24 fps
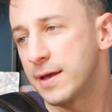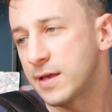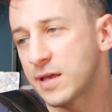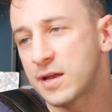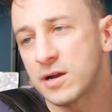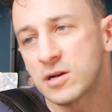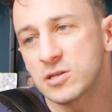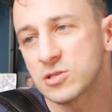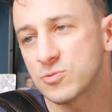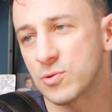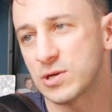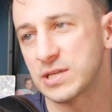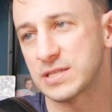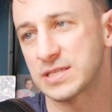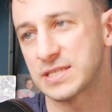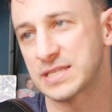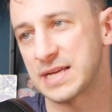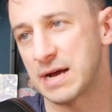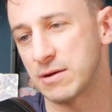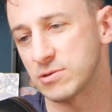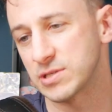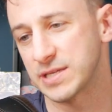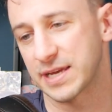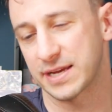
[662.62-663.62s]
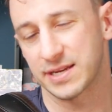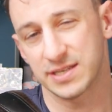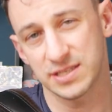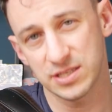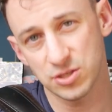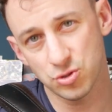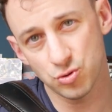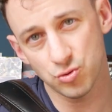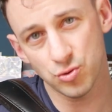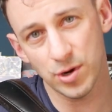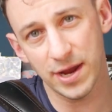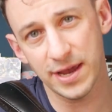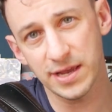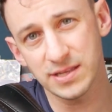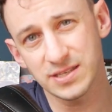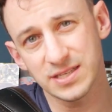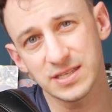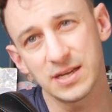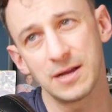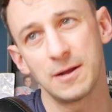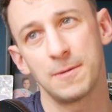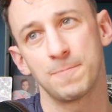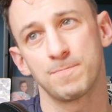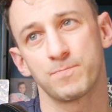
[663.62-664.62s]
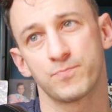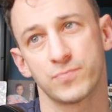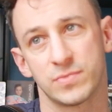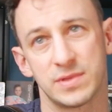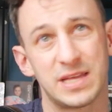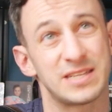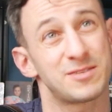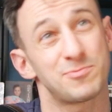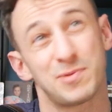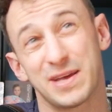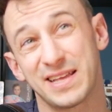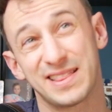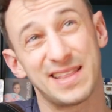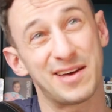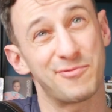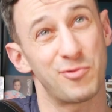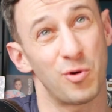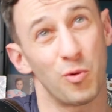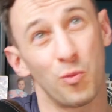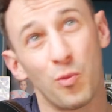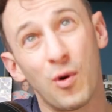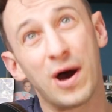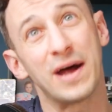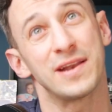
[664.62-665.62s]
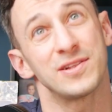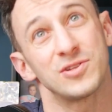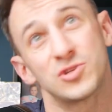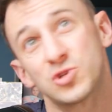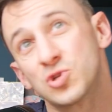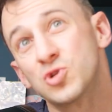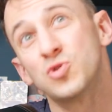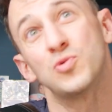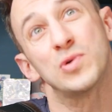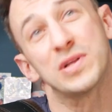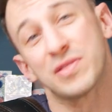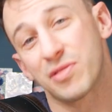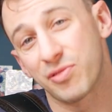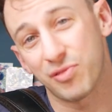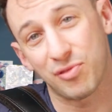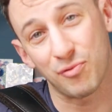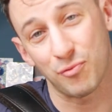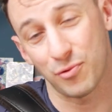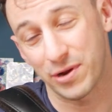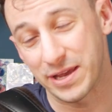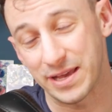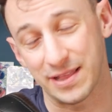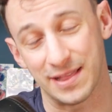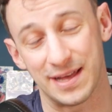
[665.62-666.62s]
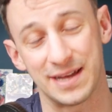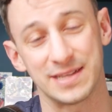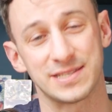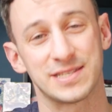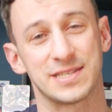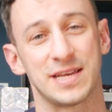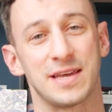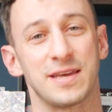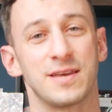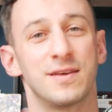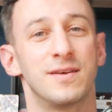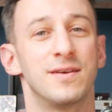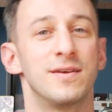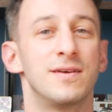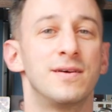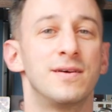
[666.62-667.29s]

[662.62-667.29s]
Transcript: Here's what it sounds like straight. Let's play level 1, 2, and 3, let's say.